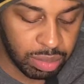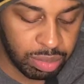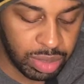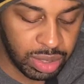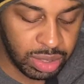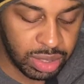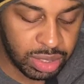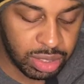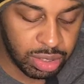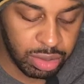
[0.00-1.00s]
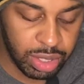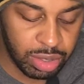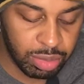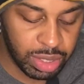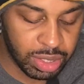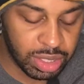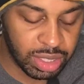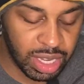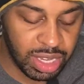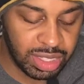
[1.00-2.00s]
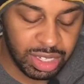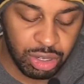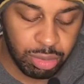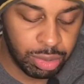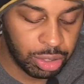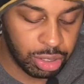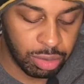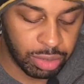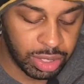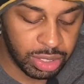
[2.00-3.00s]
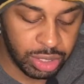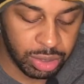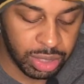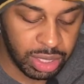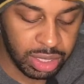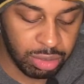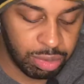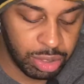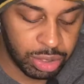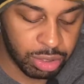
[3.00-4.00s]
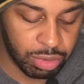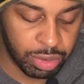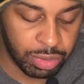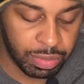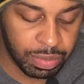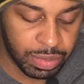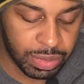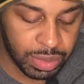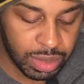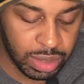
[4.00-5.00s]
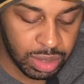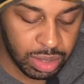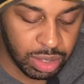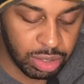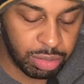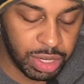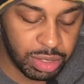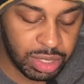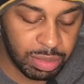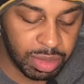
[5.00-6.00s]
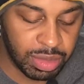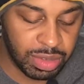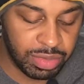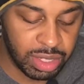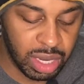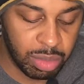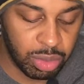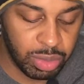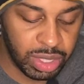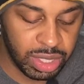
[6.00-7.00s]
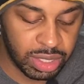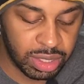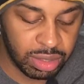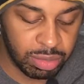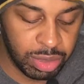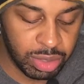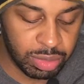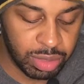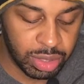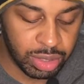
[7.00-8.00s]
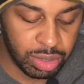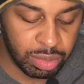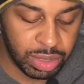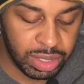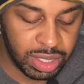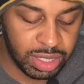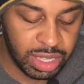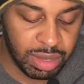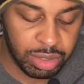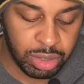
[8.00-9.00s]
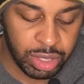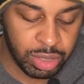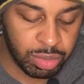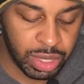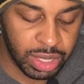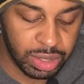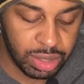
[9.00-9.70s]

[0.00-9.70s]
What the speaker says: But this could go either way because the Lions, they ain't no pushover this year. They ain't no pushover. I know Packers came up with that phenomenal win against Minnesota, but this game could go either way.